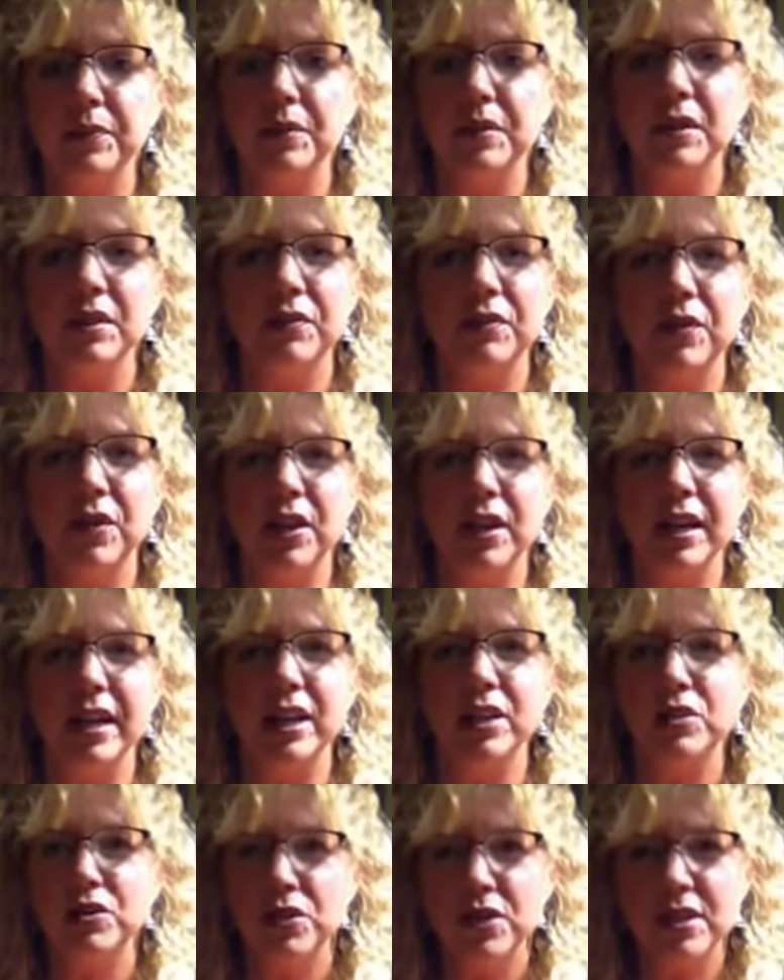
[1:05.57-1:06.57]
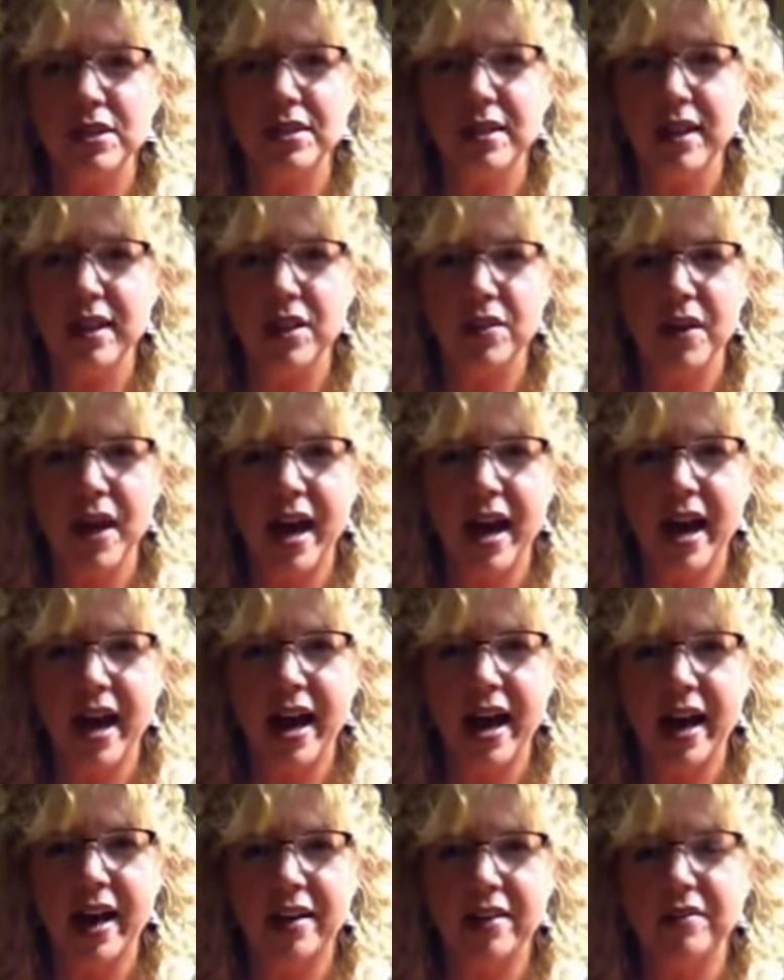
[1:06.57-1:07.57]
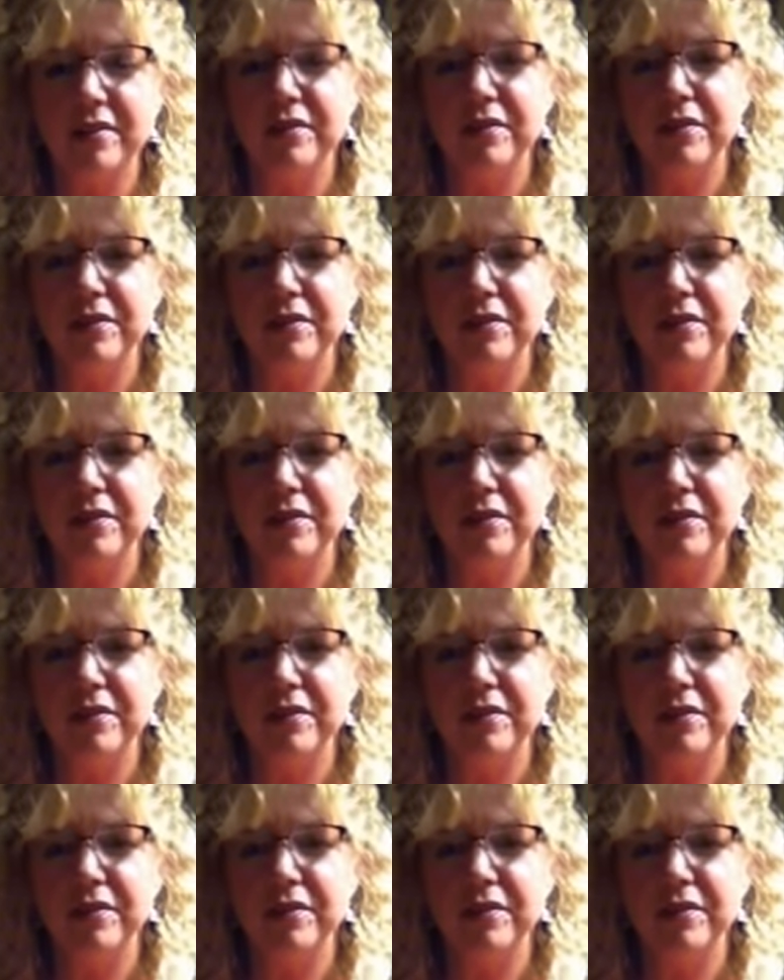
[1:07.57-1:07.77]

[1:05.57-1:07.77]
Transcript: different interests that you have